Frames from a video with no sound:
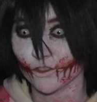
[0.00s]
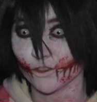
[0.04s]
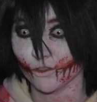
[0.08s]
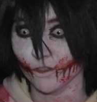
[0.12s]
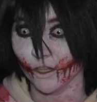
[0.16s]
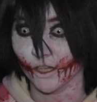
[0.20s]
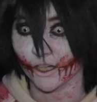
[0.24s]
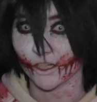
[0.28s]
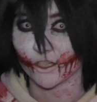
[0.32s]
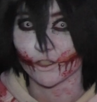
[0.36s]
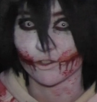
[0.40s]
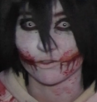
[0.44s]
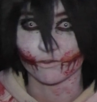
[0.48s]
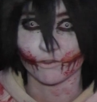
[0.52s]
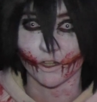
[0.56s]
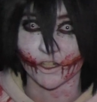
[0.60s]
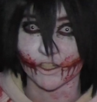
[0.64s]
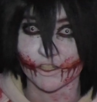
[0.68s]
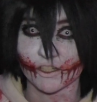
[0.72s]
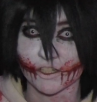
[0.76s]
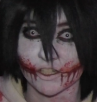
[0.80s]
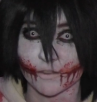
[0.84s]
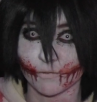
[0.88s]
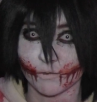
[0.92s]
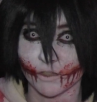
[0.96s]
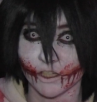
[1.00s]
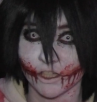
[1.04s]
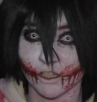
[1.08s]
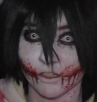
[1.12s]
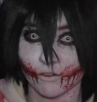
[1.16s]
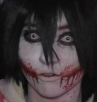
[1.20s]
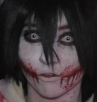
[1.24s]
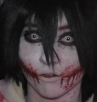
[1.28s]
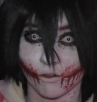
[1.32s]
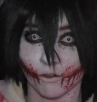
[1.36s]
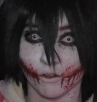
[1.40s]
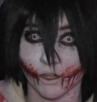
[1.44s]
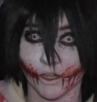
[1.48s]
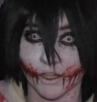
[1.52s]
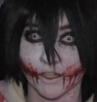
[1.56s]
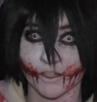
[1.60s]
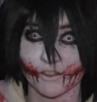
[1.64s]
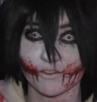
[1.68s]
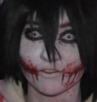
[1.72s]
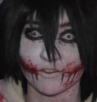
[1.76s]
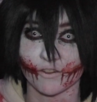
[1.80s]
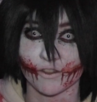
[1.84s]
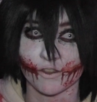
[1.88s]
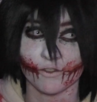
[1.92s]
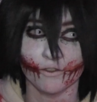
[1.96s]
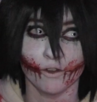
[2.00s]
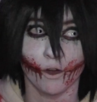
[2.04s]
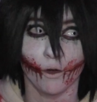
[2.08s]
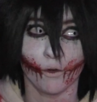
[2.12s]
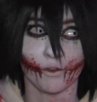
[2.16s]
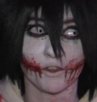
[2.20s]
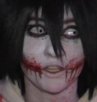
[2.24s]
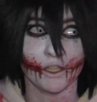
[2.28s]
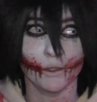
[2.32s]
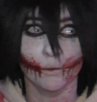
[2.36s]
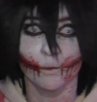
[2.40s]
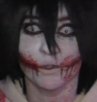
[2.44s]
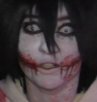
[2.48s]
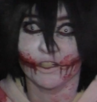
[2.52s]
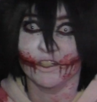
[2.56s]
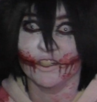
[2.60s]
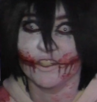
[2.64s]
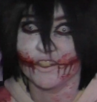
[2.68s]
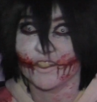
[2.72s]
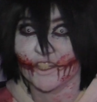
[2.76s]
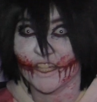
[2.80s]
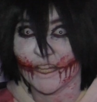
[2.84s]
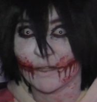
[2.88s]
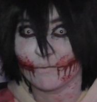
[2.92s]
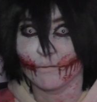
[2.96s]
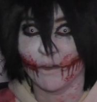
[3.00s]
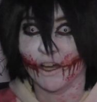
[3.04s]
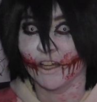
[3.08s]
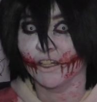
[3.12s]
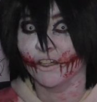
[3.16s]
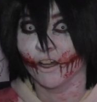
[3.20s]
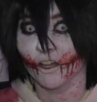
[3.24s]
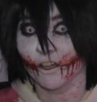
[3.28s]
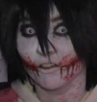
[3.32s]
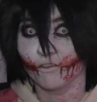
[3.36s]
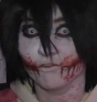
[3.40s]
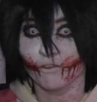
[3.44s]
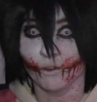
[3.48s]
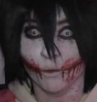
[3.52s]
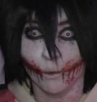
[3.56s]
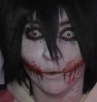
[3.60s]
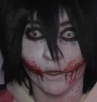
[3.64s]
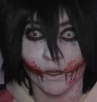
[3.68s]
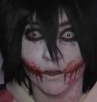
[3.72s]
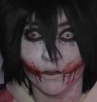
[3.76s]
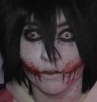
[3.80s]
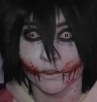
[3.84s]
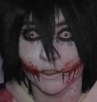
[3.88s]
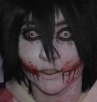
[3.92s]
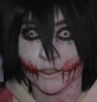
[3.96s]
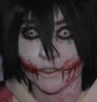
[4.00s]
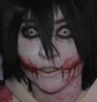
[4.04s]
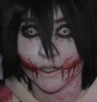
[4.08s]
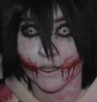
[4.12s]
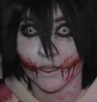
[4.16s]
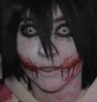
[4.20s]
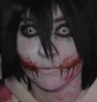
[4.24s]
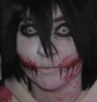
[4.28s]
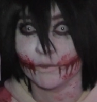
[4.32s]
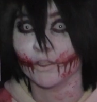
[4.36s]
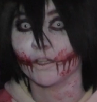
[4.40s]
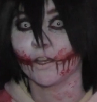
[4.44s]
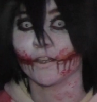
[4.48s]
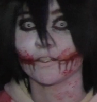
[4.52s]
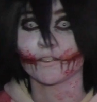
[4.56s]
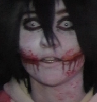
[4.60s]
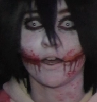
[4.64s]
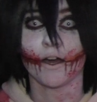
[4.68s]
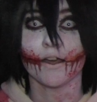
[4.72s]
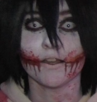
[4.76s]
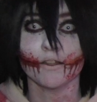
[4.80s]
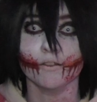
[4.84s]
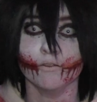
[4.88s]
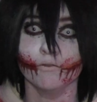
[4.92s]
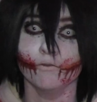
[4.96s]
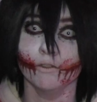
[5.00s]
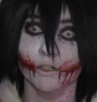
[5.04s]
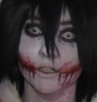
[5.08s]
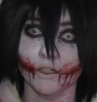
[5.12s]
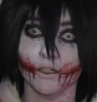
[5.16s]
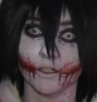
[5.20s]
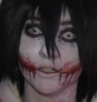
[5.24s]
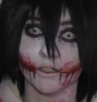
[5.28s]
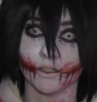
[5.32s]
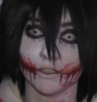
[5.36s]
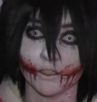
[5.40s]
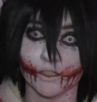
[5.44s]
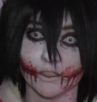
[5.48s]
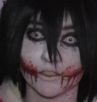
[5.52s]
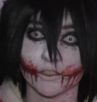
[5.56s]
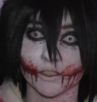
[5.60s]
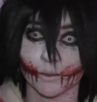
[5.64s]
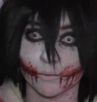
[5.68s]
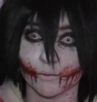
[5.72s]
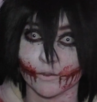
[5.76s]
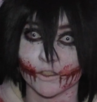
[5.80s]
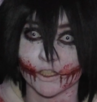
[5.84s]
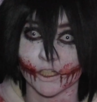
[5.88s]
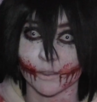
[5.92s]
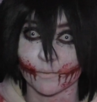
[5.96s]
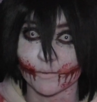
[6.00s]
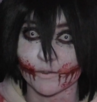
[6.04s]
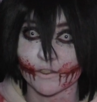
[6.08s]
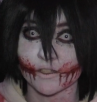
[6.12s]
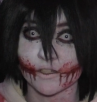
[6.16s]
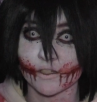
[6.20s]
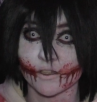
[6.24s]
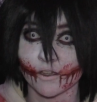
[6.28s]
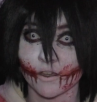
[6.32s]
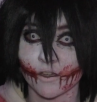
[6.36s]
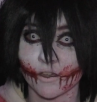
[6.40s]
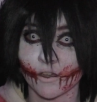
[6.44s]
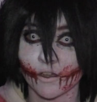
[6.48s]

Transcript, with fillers: to like trust me or like so you know he wouldn't take my knife away all the time because I really need some tips.